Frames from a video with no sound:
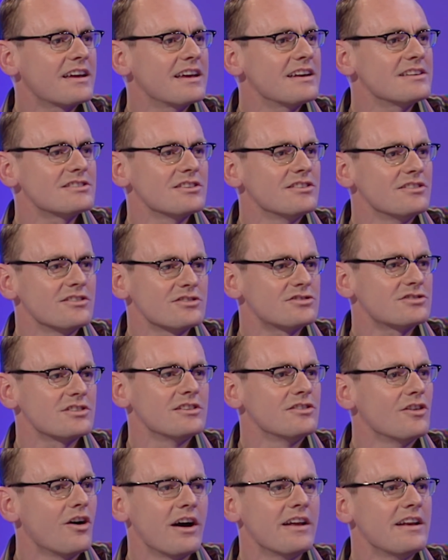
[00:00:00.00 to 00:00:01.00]
He's just a
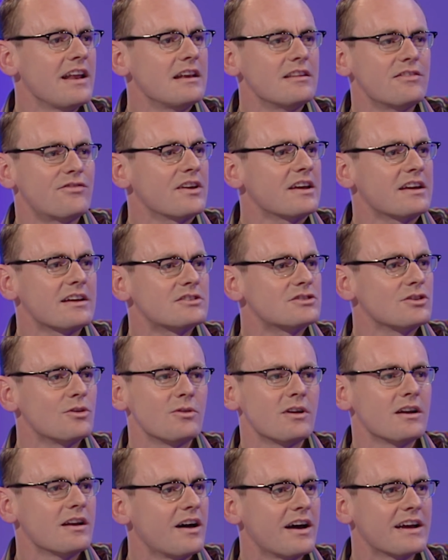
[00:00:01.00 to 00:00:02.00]
not in anything at
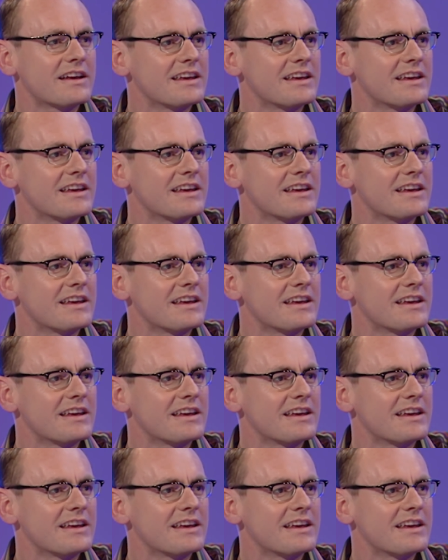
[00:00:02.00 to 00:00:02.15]
all alike.